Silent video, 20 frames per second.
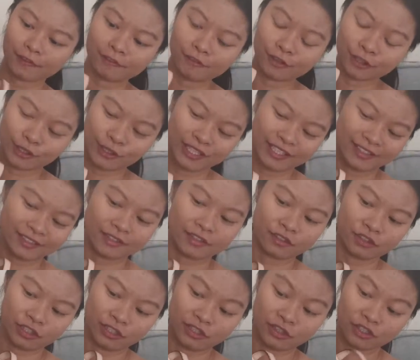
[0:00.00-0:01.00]
very
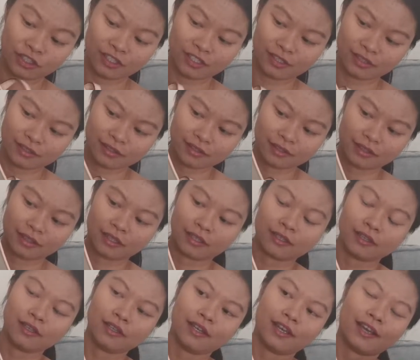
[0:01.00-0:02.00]
ingeniously
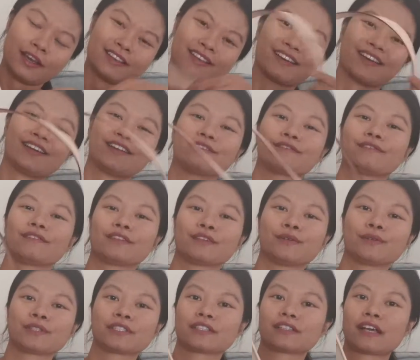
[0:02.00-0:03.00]
and kind of
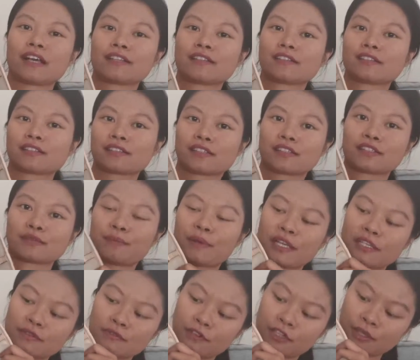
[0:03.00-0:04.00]
utilizes the
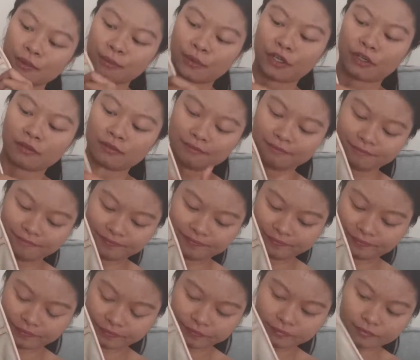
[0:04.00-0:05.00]
space very well.
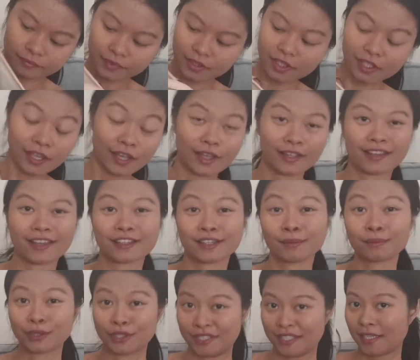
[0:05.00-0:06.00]
And get
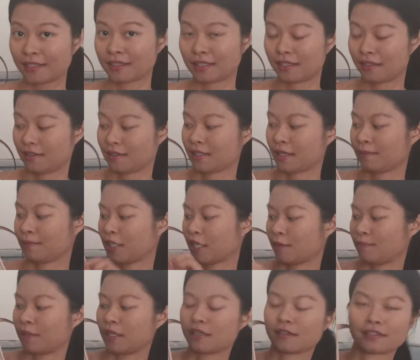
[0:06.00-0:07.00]
them protected at the same
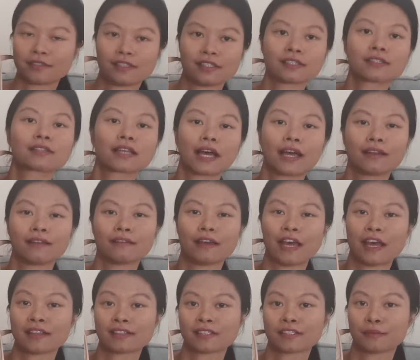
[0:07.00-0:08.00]
time, because this kind of
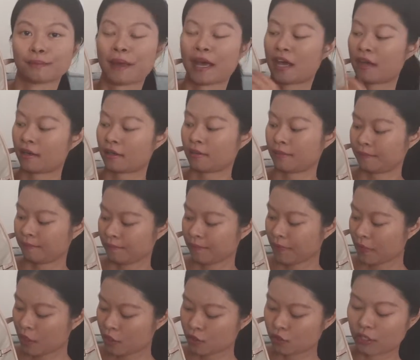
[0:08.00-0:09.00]
adds the padding.
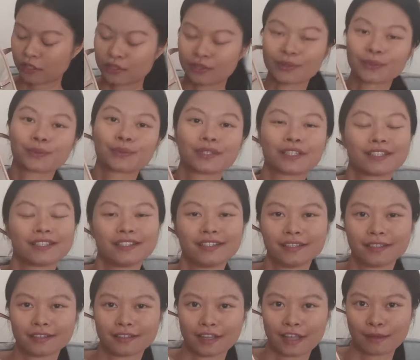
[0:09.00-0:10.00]
So I don't really
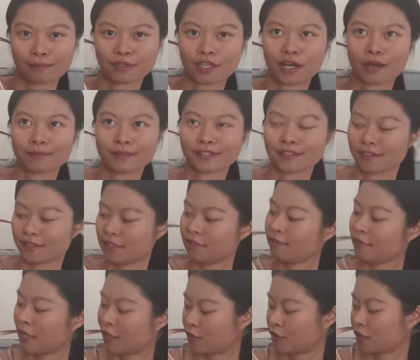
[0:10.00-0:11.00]
need a laptop
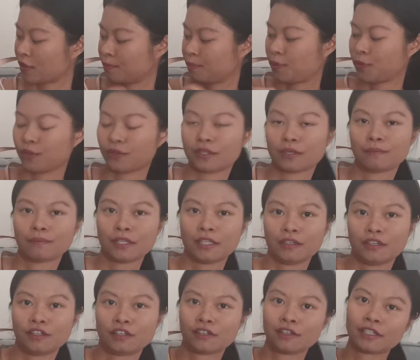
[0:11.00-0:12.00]
sleeve, I just put them
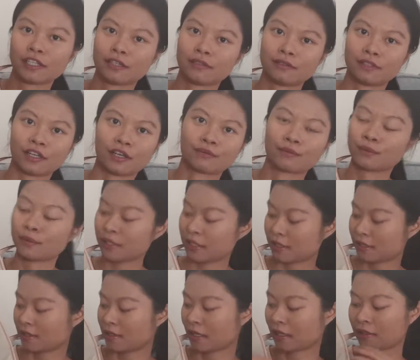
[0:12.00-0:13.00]
in here. They're really
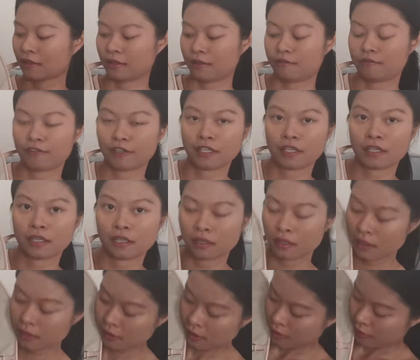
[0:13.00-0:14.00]
snugly fitted.
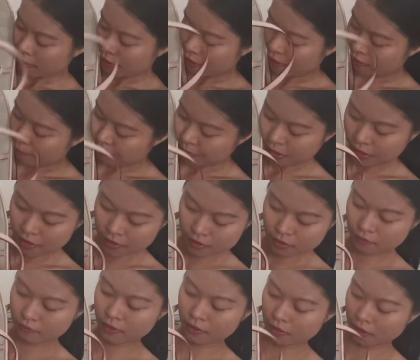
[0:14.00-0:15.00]
And because
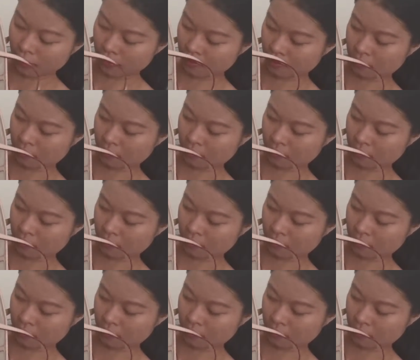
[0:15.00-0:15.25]
of the